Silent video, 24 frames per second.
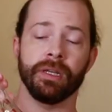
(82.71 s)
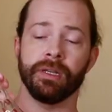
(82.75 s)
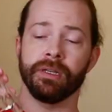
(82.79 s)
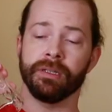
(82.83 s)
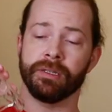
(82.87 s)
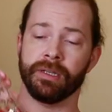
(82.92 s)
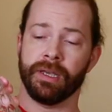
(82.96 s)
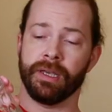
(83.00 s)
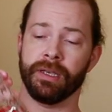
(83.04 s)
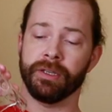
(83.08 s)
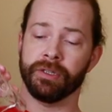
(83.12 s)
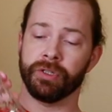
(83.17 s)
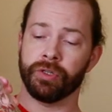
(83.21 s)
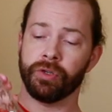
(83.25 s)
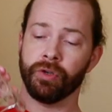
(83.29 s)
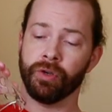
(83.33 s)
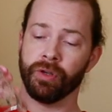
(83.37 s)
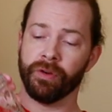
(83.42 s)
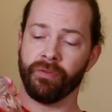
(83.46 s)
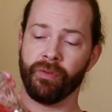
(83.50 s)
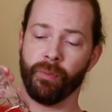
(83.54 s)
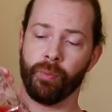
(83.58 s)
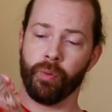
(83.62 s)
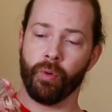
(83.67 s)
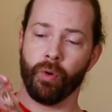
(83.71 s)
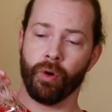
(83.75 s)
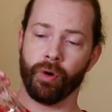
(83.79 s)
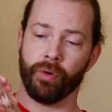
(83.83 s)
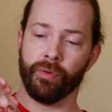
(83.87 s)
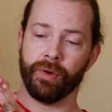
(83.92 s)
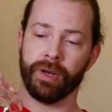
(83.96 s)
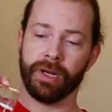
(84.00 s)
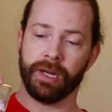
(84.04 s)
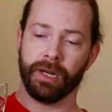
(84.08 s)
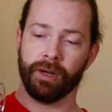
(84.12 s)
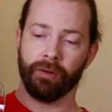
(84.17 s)
is as good of a Puerto
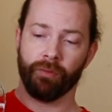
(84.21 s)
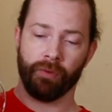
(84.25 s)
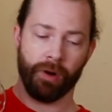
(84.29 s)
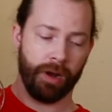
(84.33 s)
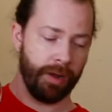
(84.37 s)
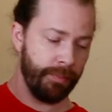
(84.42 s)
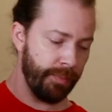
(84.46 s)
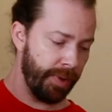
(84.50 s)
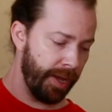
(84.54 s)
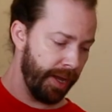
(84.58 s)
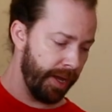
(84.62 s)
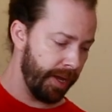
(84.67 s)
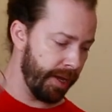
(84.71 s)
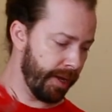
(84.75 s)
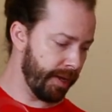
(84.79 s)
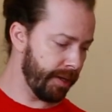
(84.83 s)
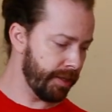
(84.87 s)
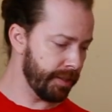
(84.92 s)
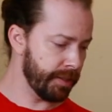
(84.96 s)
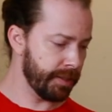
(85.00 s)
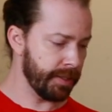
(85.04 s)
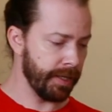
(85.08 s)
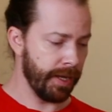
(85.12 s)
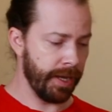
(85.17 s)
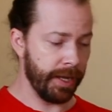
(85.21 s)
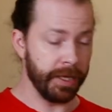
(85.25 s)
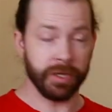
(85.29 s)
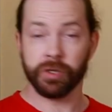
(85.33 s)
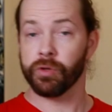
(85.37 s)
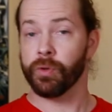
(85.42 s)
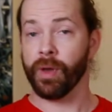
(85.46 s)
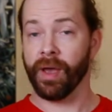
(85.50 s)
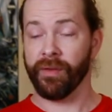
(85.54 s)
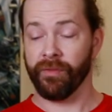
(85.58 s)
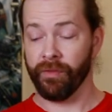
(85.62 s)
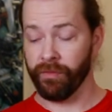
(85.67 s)
Rican rum as uh,
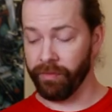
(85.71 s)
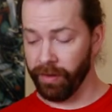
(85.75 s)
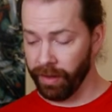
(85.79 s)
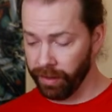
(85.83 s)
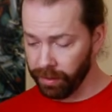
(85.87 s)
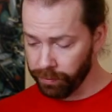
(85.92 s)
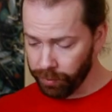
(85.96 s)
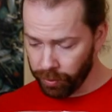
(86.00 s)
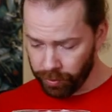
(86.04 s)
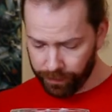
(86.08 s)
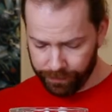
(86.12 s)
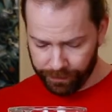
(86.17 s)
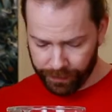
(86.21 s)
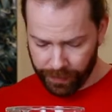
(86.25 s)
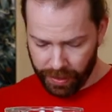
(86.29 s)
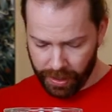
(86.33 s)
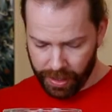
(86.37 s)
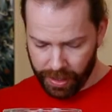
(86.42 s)
you have available.